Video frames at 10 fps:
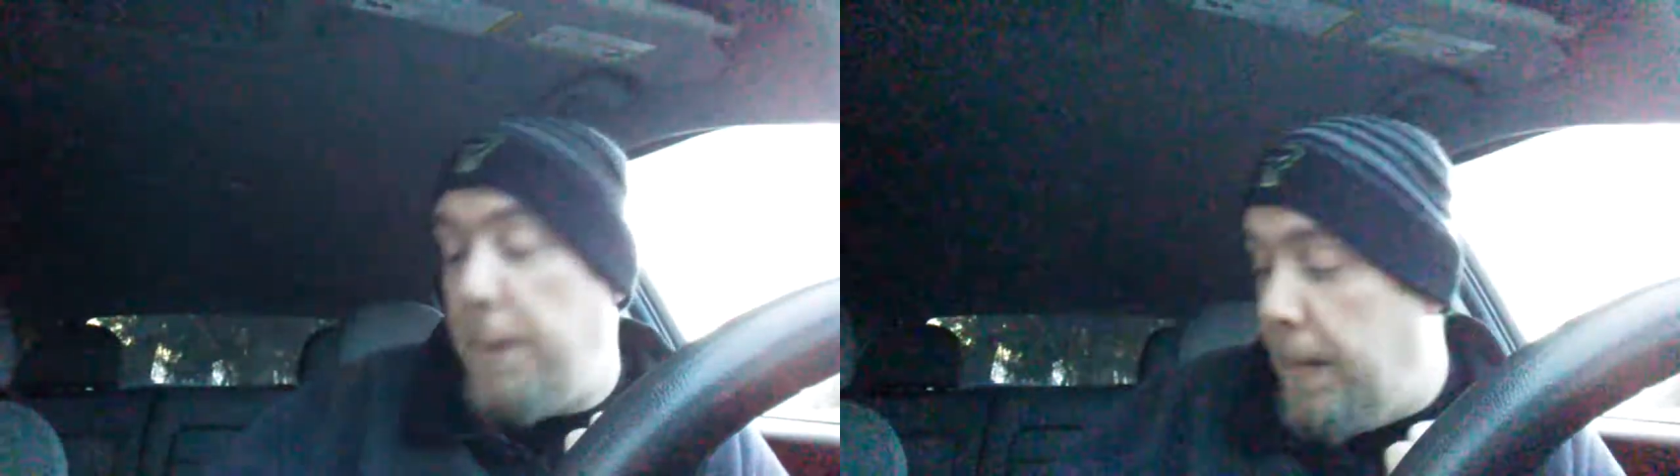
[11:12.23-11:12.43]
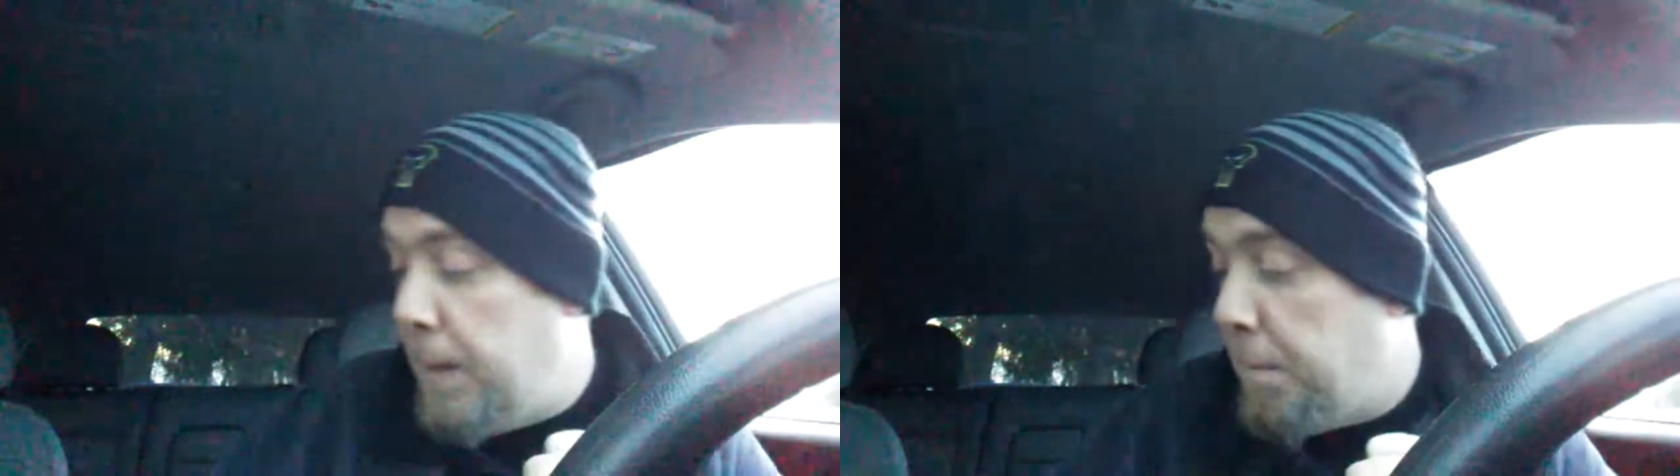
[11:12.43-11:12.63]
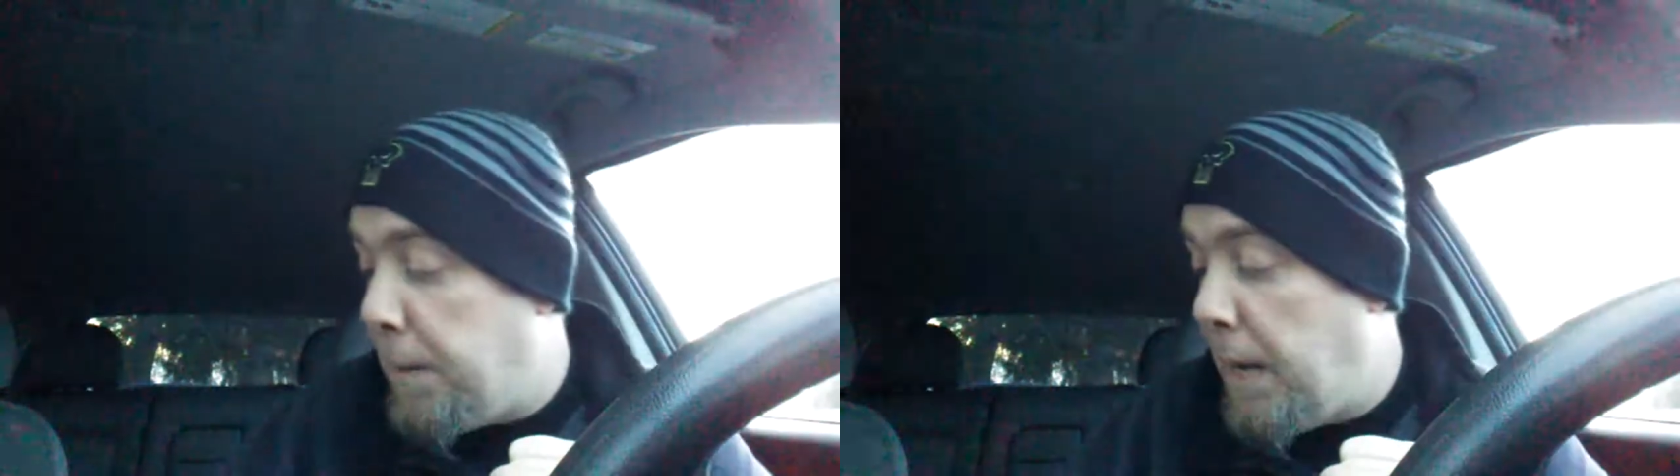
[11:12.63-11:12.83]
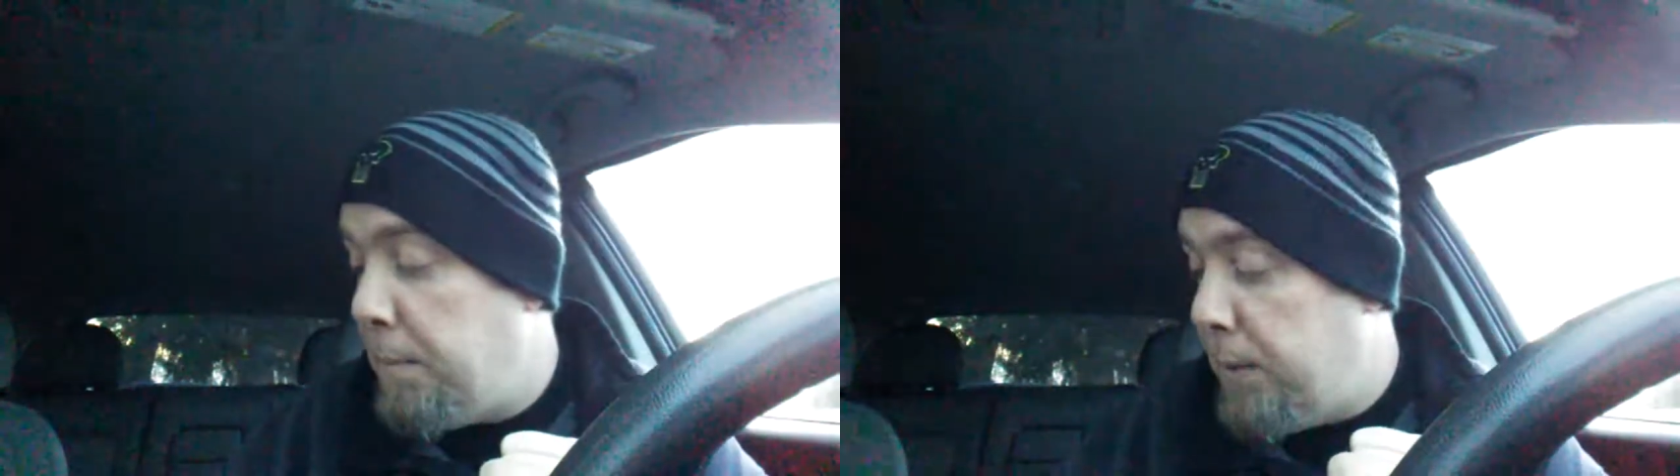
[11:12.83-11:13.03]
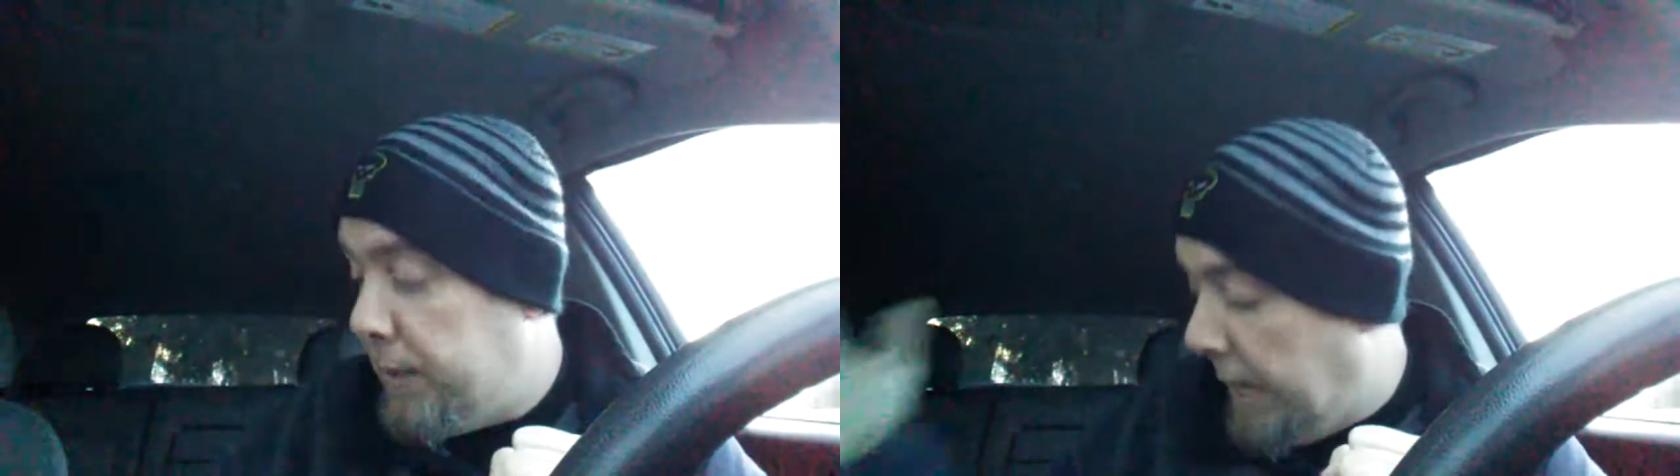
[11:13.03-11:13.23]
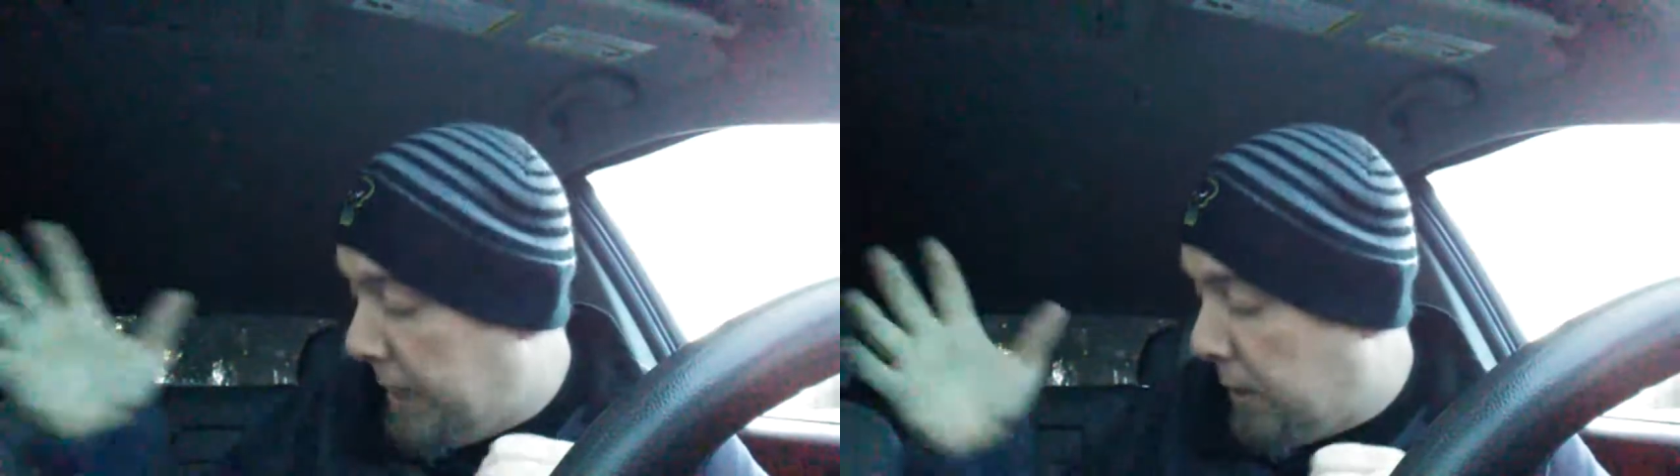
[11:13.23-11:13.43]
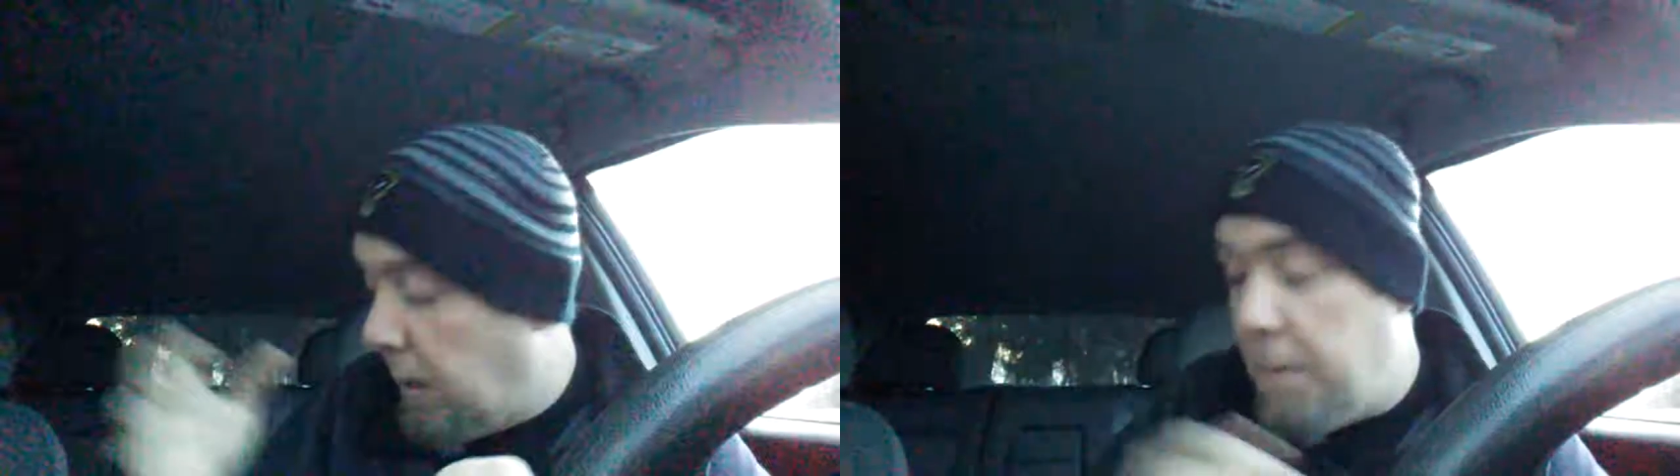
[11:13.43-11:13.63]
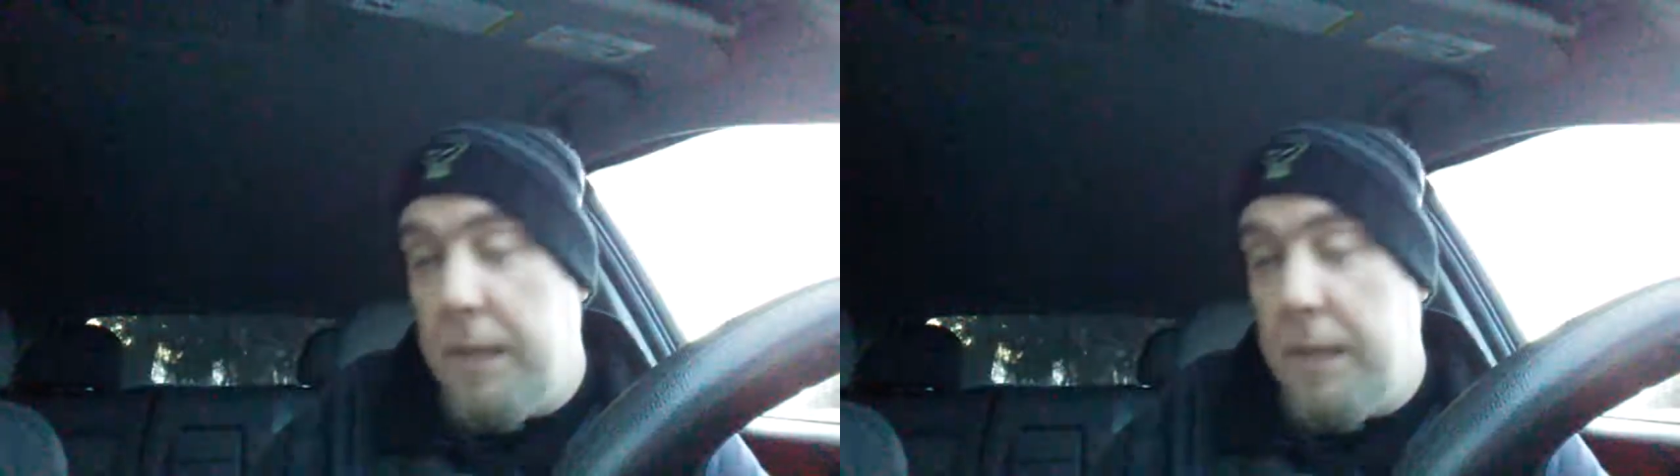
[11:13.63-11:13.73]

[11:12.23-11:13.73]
in the Bible later,